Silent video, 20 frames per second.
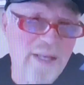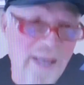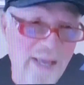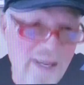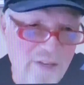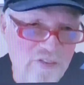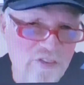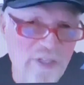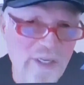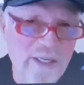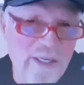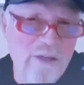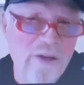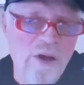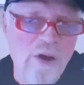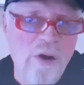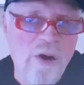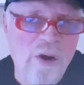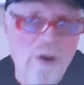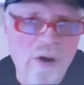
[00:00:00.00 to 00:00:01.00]
handshaking,
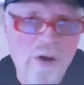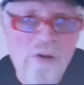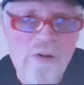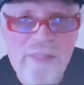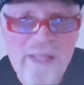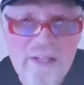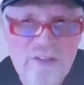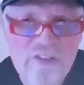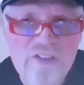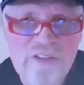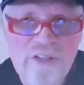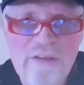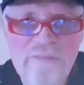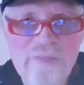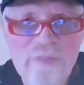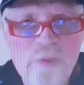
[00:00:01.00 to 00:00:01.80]
all that stuff.